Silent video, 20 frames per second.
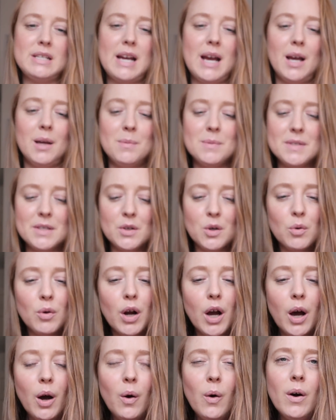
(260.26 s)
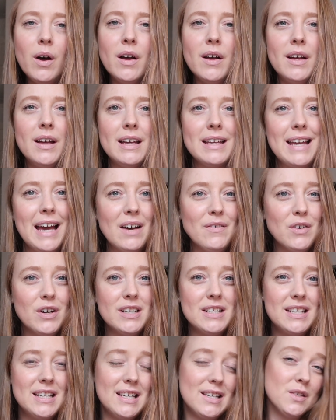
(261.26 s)
times in a row. Kat
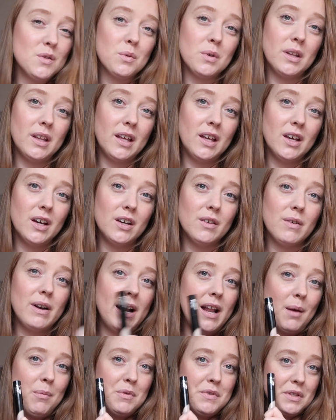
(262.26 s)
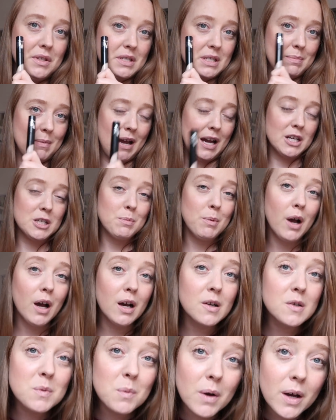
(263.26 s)
Von D is really good. Right now I'm using the
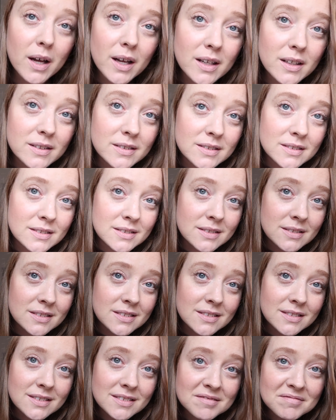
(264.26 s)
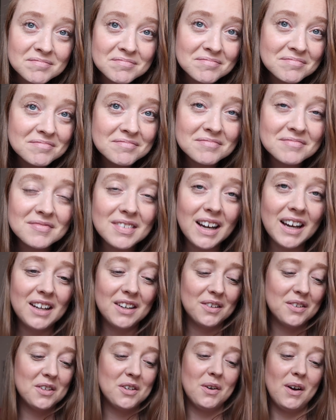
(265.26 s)
Smashbox one. I
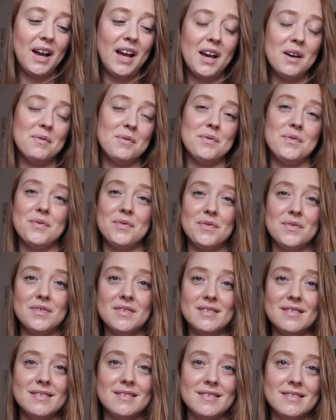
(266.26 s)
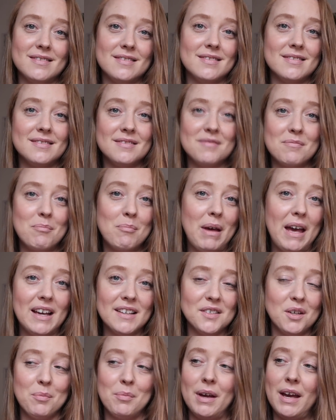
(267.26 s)
don't know, I have...
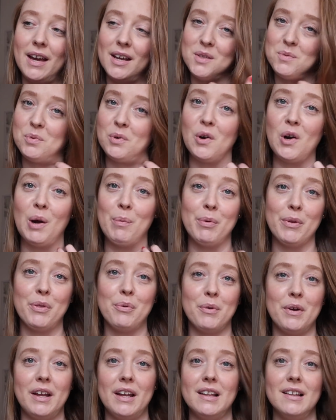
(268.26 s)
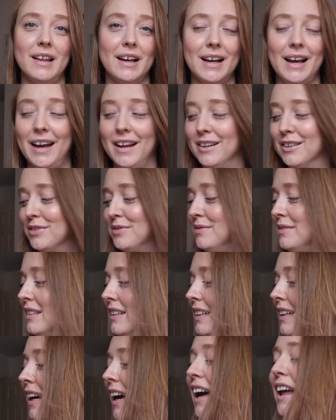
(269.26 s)
bags on bags. We were up at three. Like, I don't
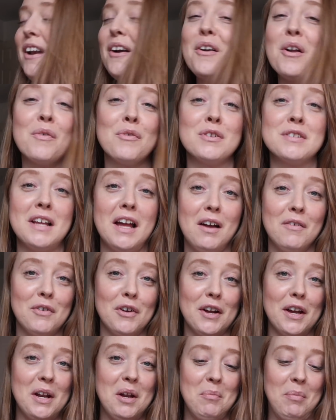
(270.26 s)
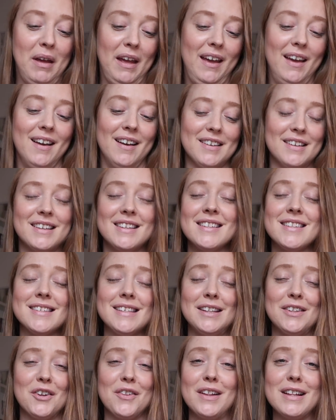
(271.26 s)
I don't know if there's ever gonna be a
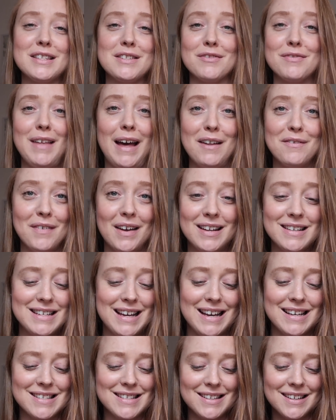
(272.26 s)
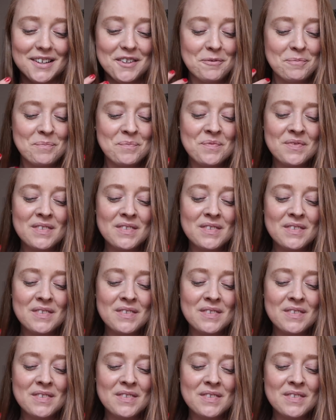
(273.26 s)
concealer that's that fantastic.